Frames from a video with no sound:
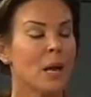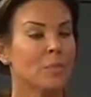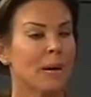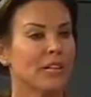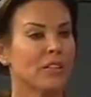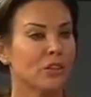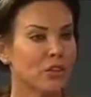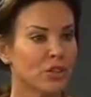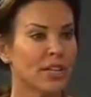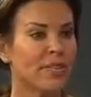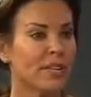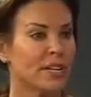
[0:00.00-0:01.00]
by
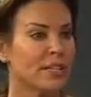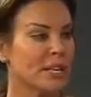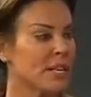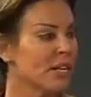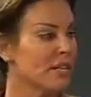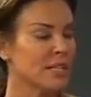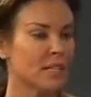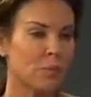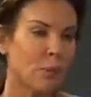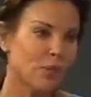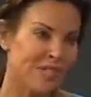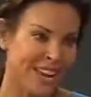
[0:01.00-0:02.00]
learning these
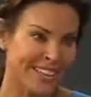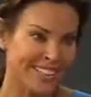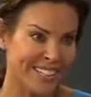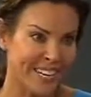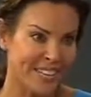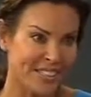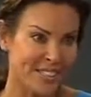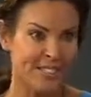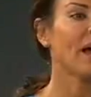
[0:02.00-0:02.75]
simple techniques,